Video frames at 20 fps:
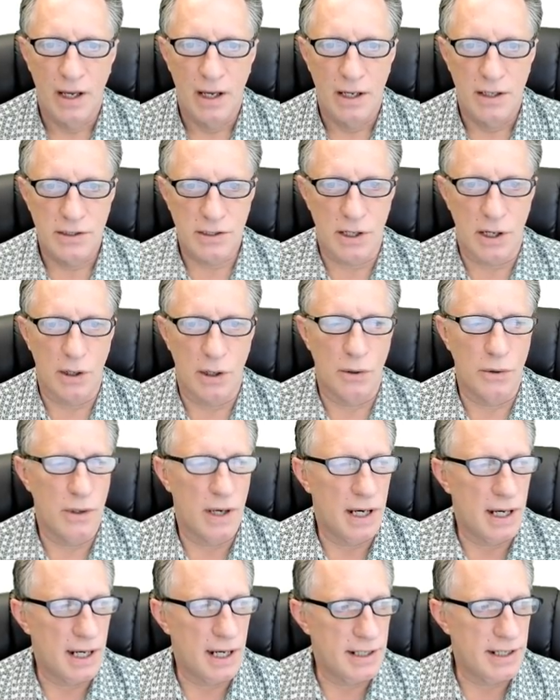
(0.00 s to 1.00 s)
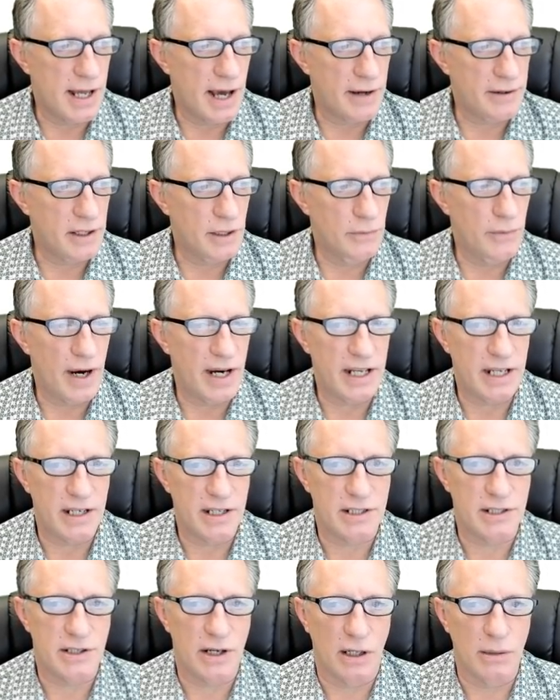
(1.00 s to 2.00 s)
So uh, now you're ready
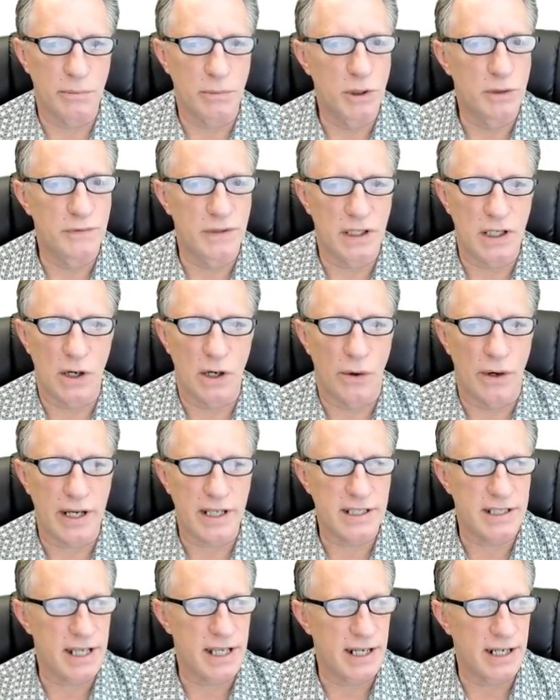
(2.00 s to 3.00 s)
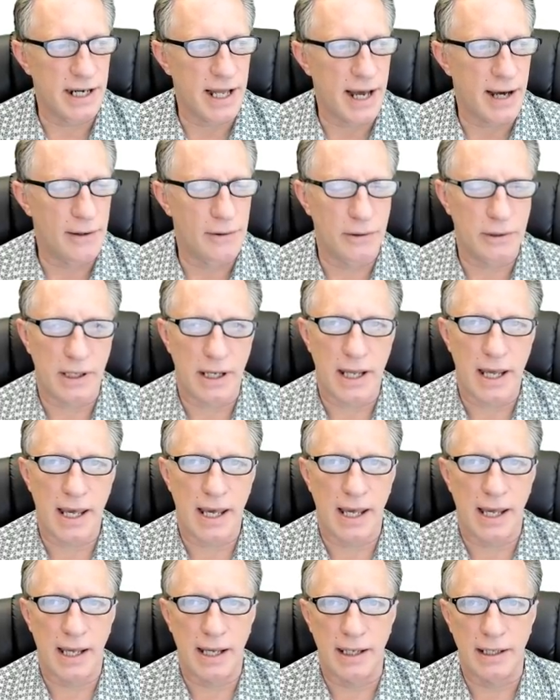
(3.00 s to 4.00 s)
to start moving coins in and out,
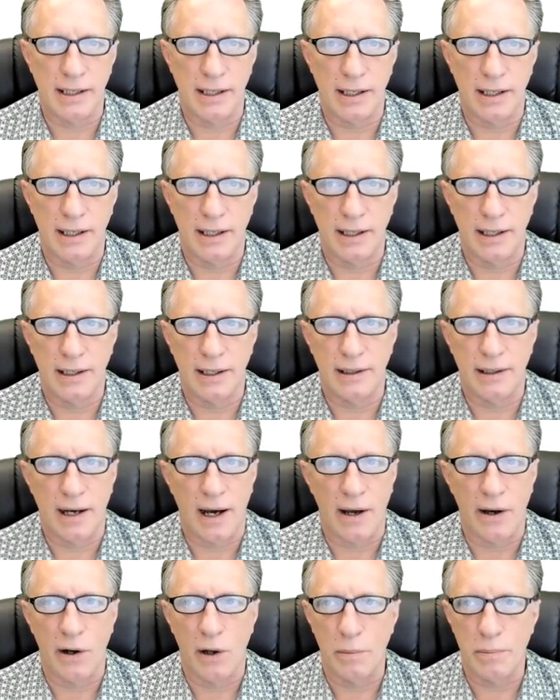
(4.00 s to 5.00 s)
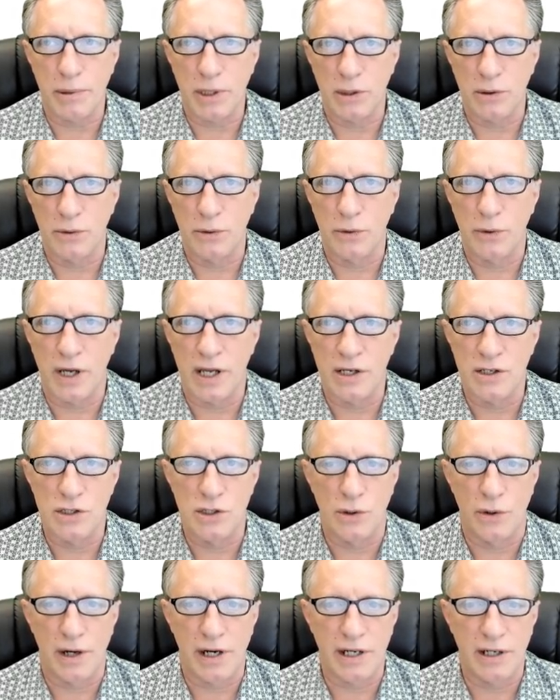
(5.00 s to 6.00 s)
and uh, I hope you
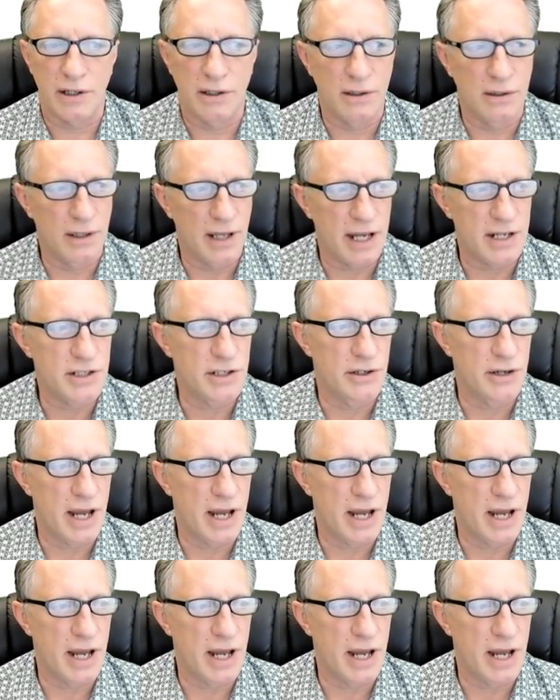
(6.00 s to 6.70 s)
enjoy your Ledger